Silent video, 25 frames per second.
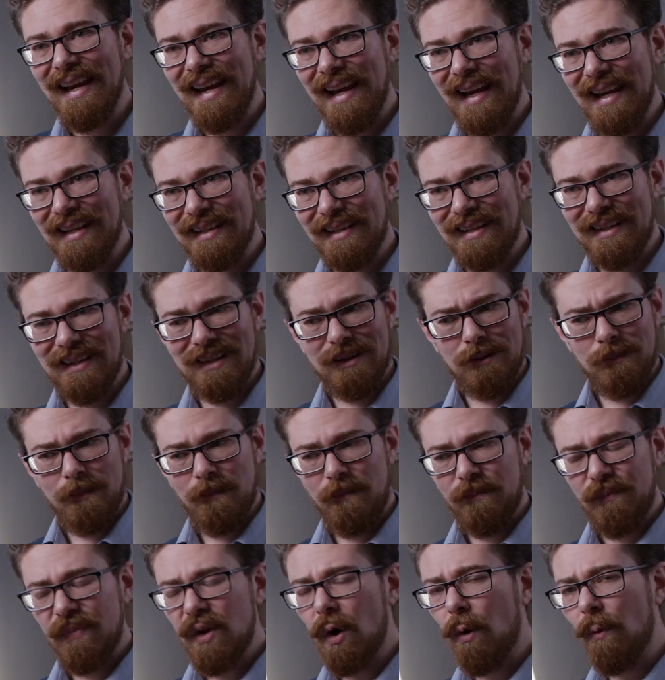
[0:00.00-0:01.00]
It's
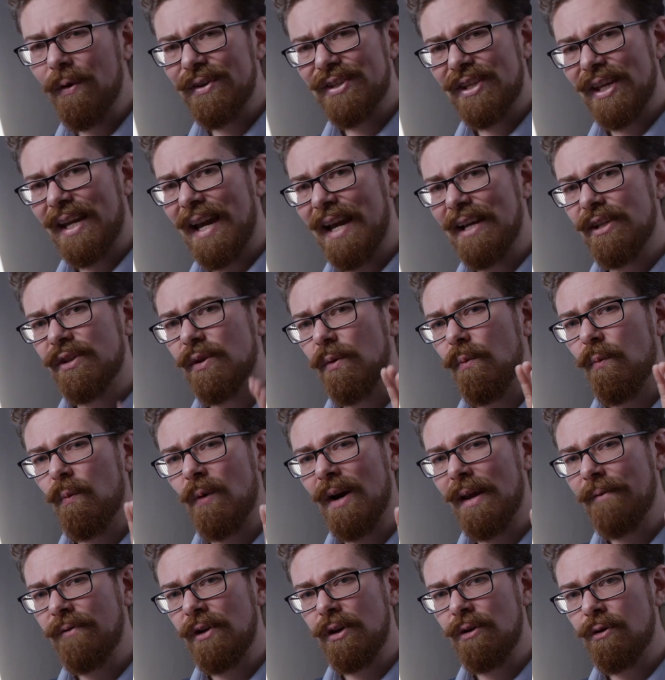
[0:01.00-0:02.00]
always the case,
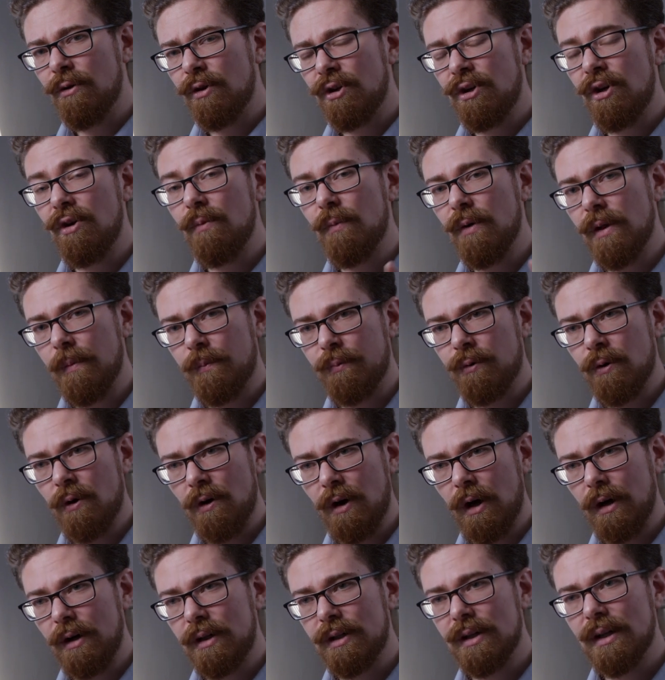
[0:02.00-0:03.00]
whenever you do a shoot with a
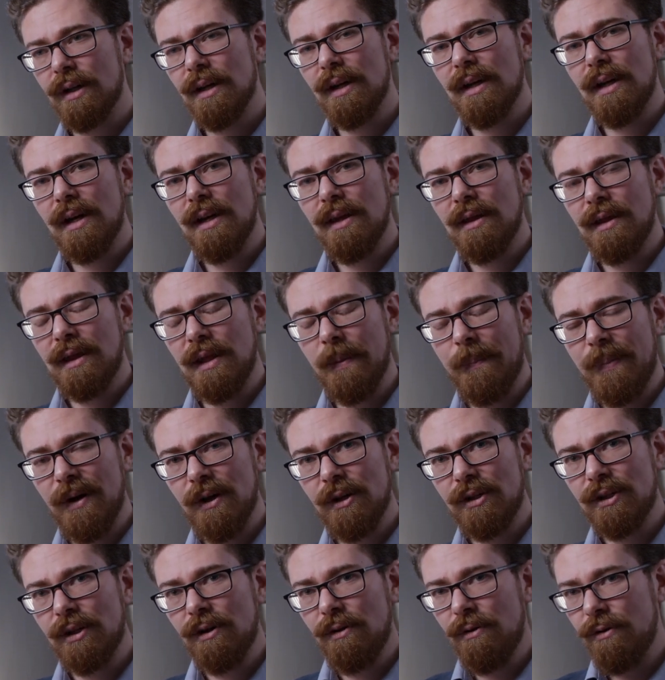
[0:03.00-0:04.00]
product, the
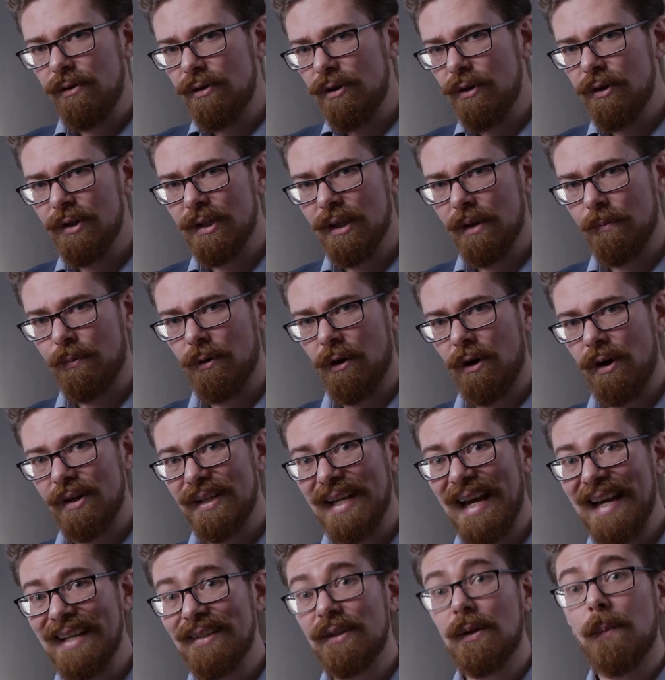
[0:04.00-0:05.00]
person who's using the product
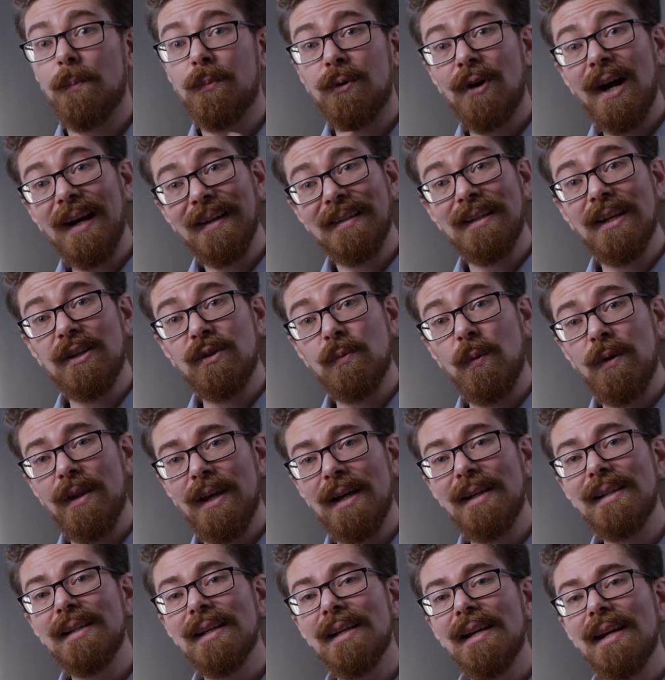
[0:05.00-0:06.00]
has to practice with
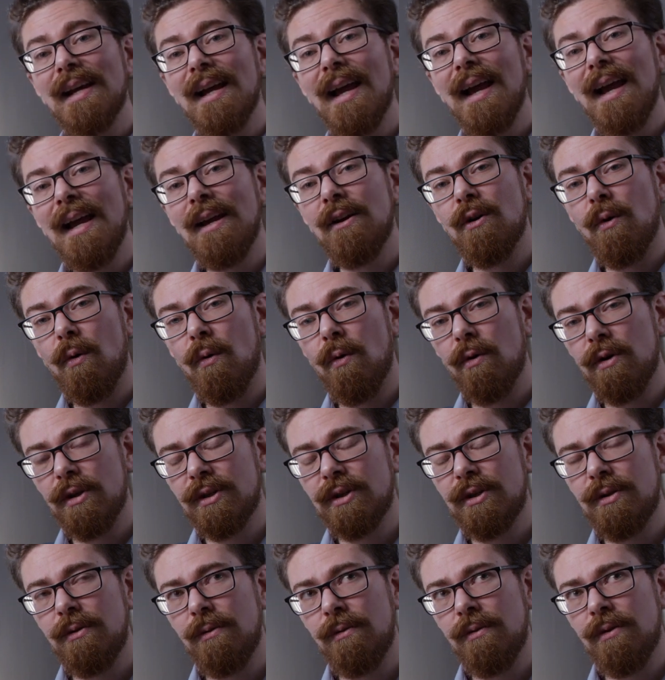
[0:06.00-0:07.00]
it in order
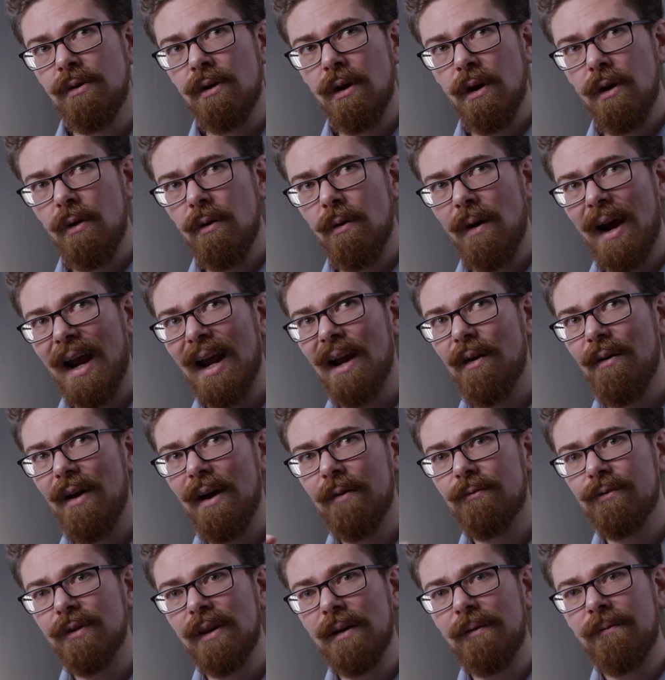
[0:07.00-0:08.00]
to know how
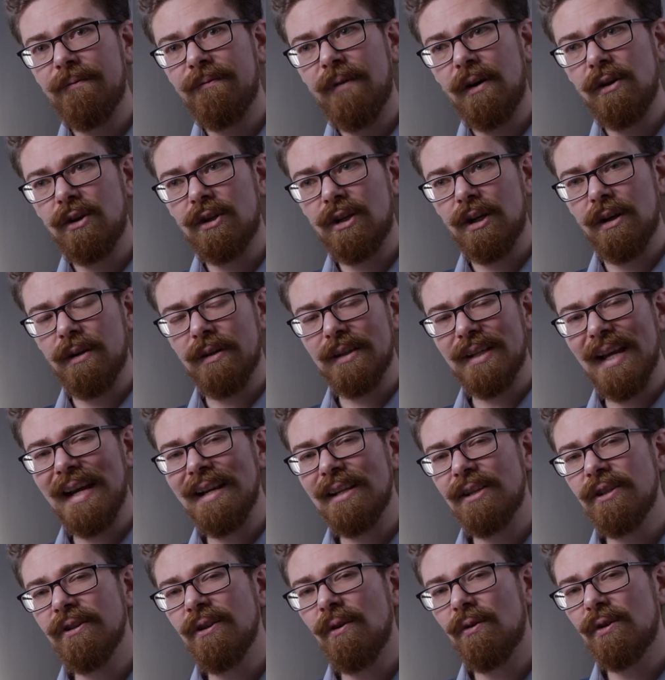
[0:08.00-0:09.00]
everything functions. And
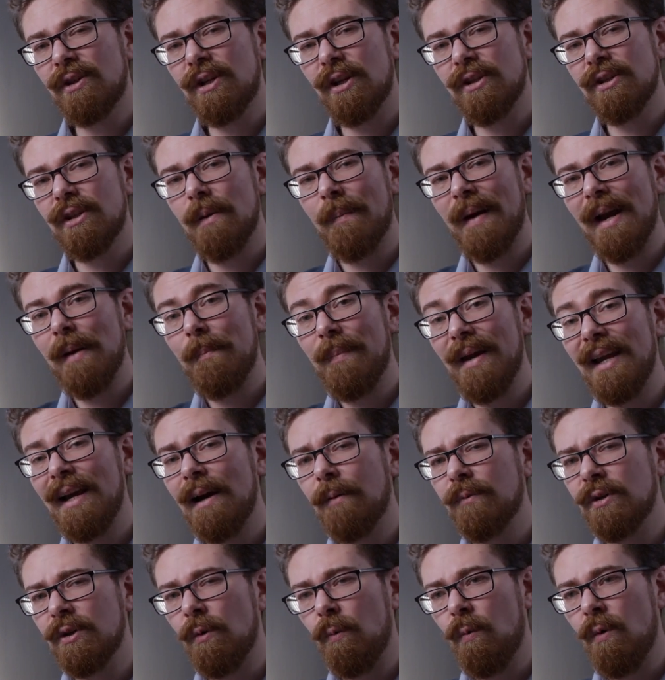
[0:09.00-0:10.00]
it's not just about being
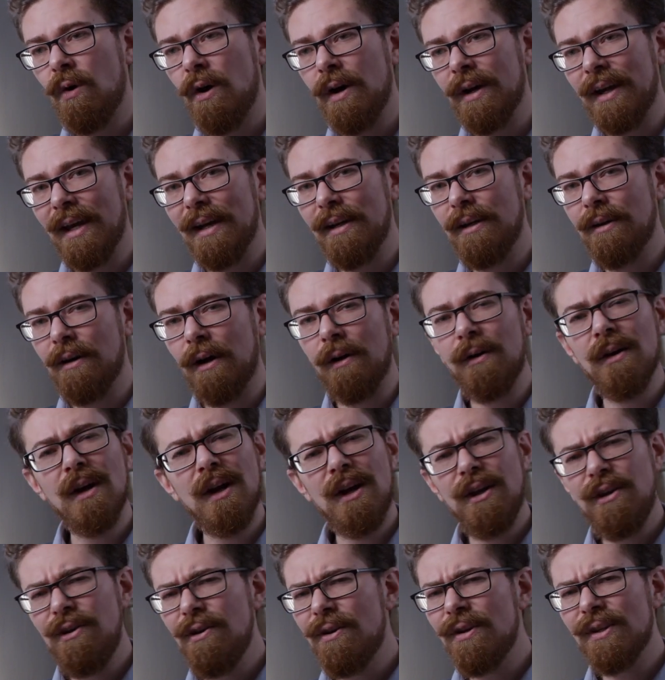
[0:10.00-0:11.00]
able to work it,
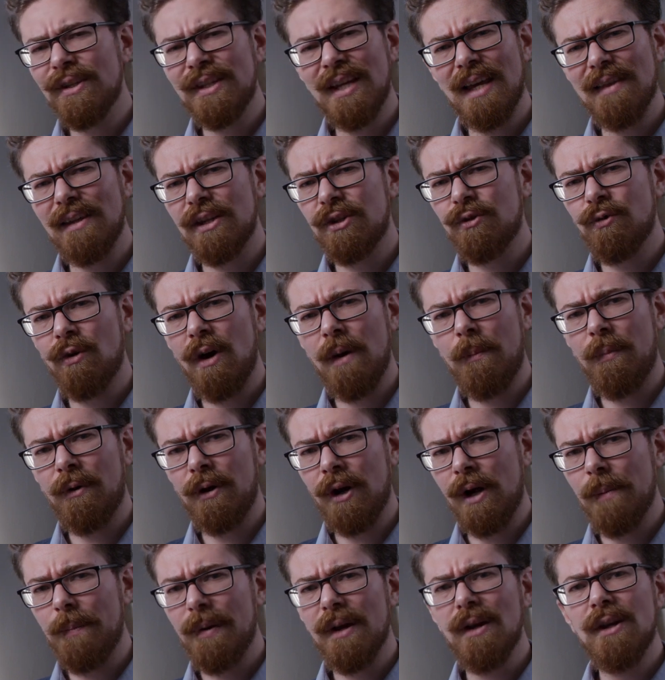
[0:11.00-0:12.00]
you can set this tripod
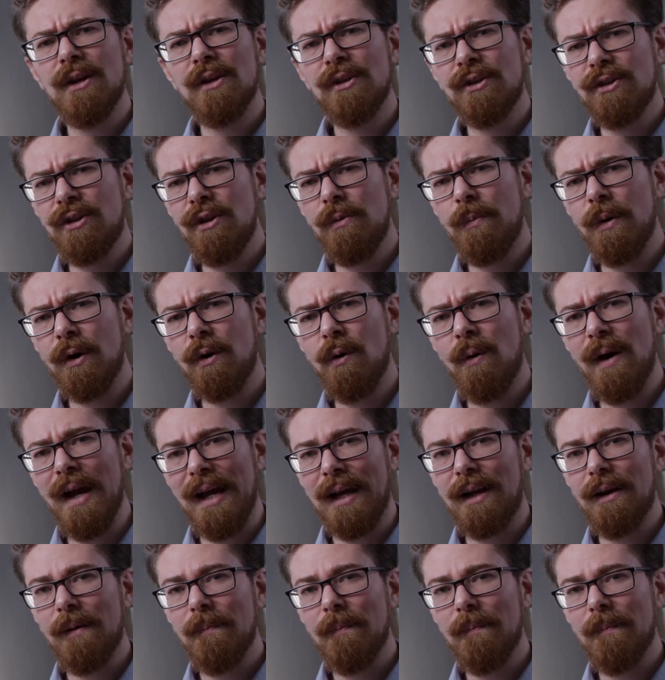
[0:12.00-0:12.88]
up super quick,